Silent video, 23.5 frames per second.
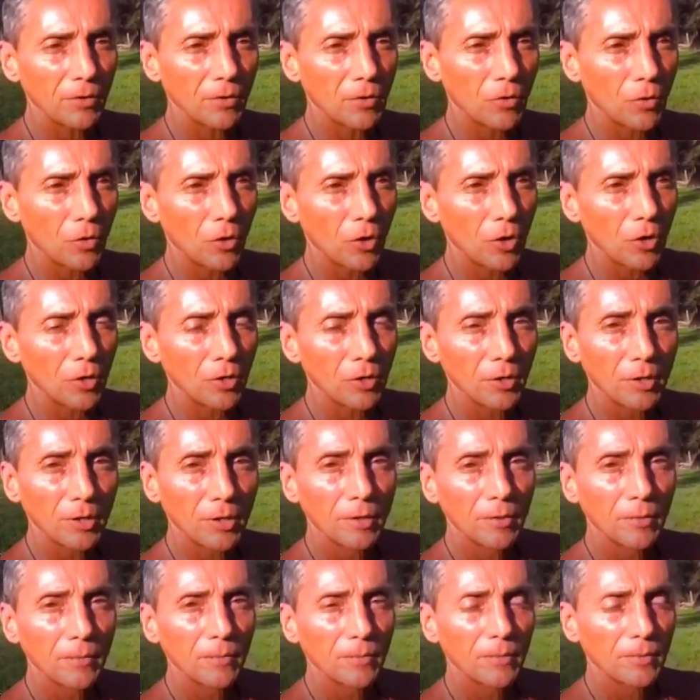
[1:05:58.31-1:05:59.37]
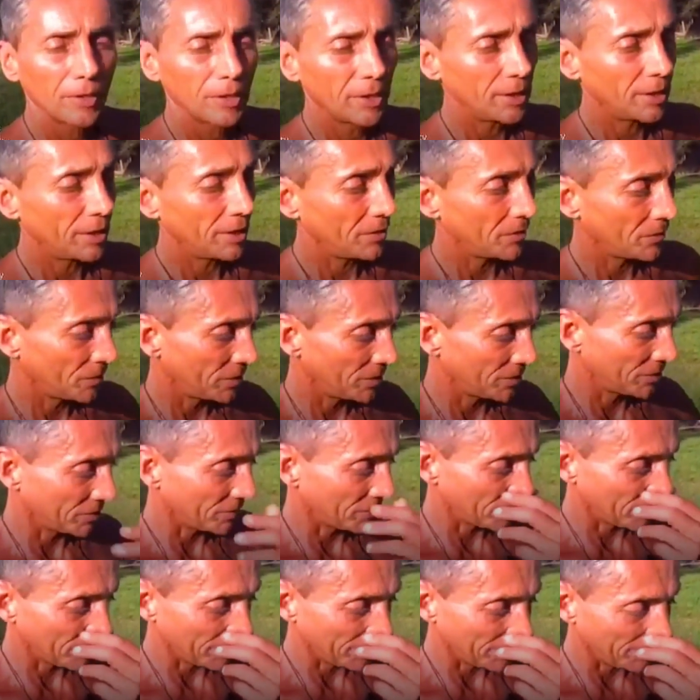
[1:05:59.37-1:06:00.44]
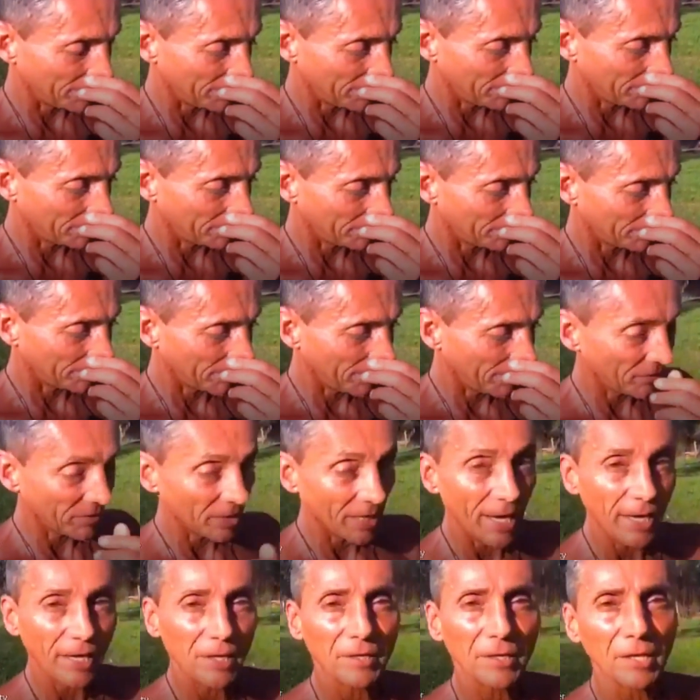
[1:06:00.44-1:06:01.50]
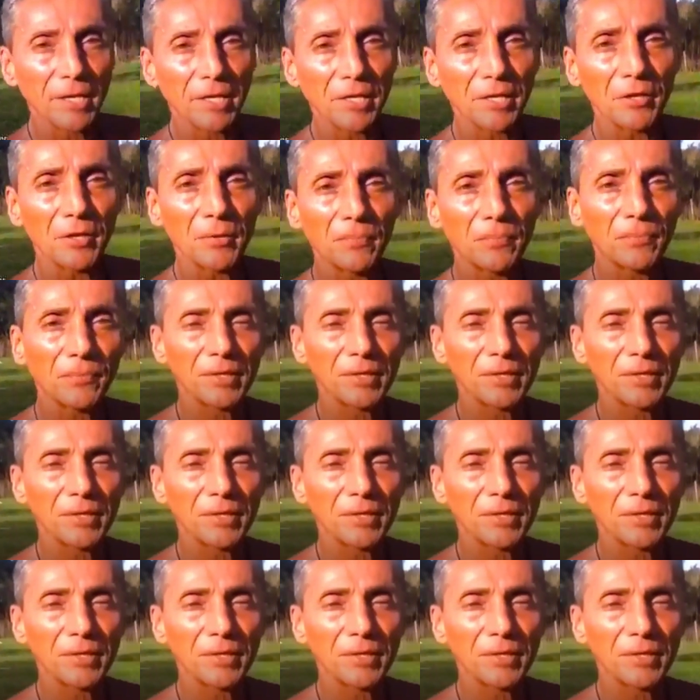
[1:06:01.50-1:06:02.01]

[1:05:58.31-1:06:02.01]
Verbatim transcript: Or uh, what is it? Uh, I have to add it later.